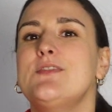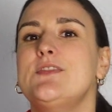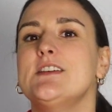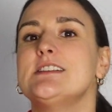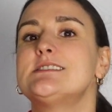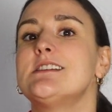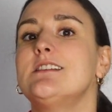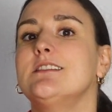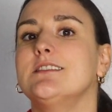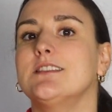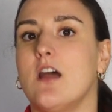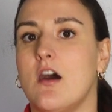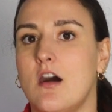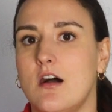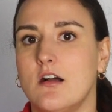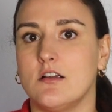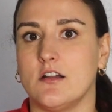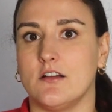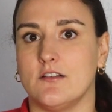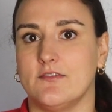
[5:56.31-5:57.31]
if it's a
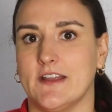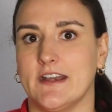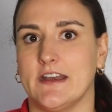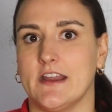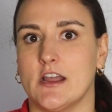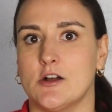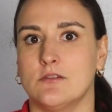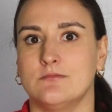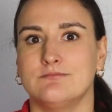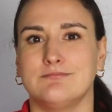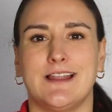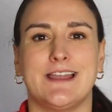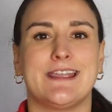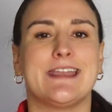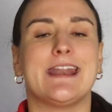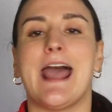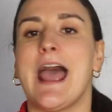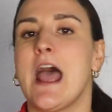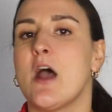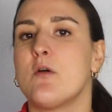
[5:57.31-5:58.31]
longer video, like
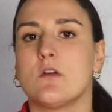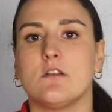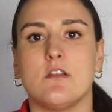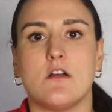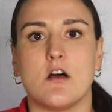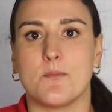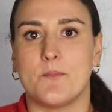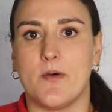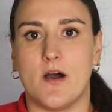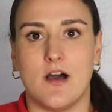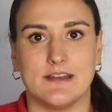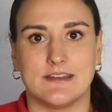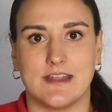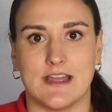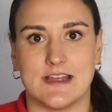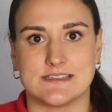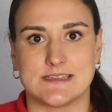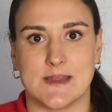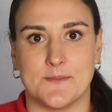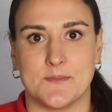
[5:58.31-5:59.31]
an hour long
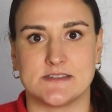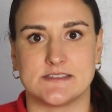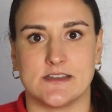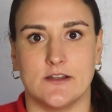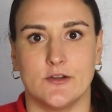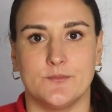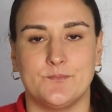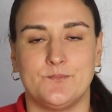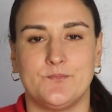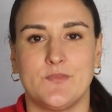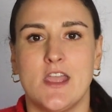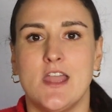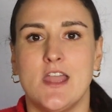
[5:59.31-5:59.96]
podcast episode,